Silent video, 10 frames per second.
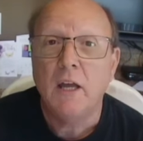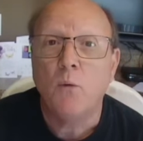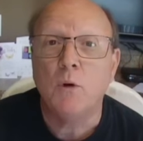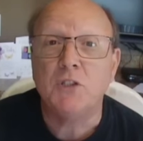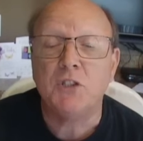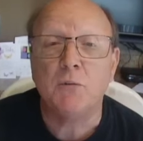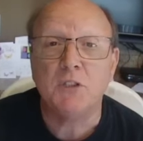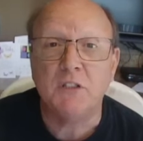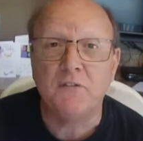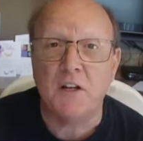when she was
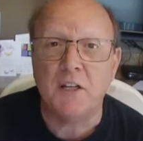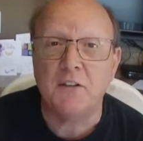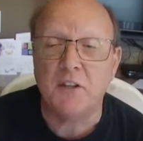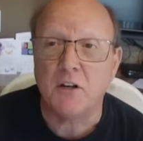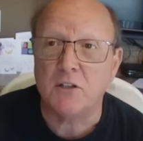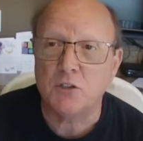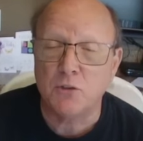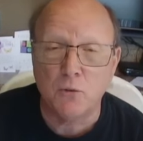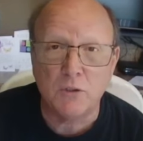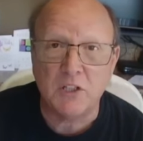defending their
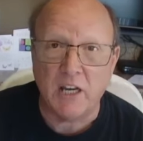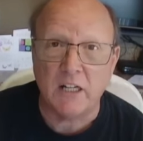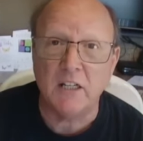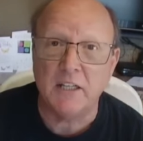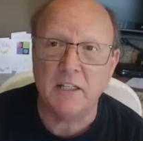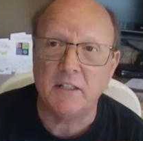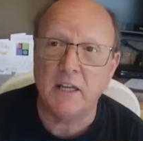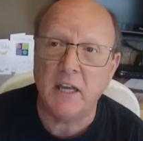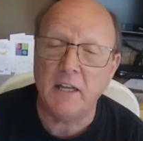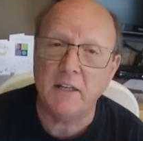school title in
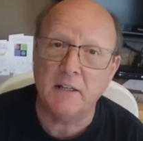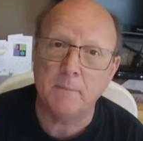a